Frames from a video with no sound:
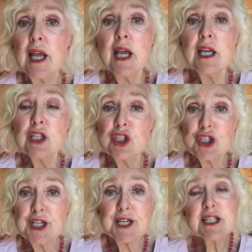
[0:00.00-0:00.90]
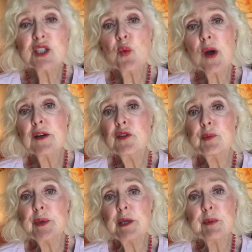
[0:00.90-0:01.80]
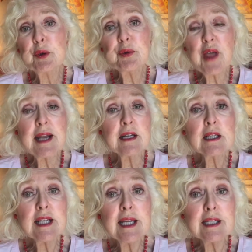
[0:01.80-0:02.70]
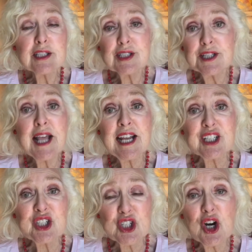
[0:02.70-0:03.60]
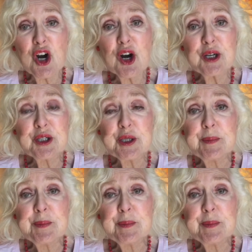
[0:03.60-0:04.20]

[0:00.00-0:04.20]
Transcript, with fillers: she is one of the people that leads that charge.